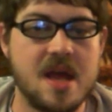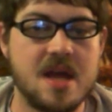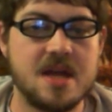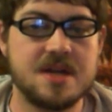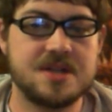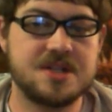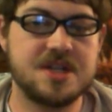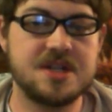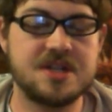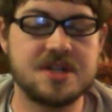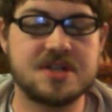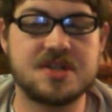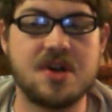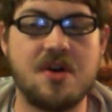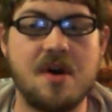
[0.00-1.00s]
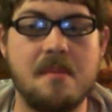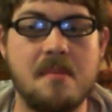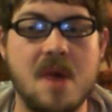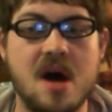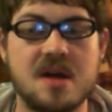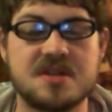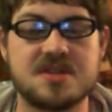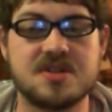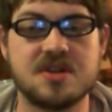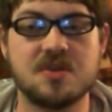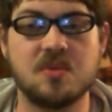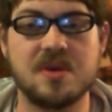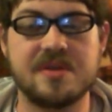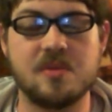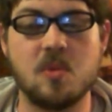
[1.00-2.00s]
She just saw a monster
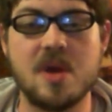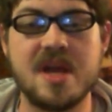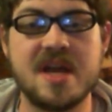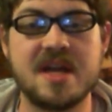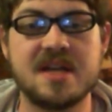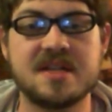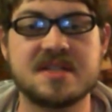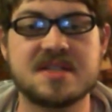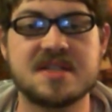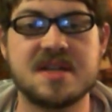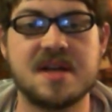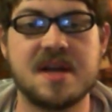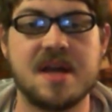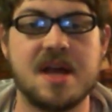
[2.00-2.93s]
with wings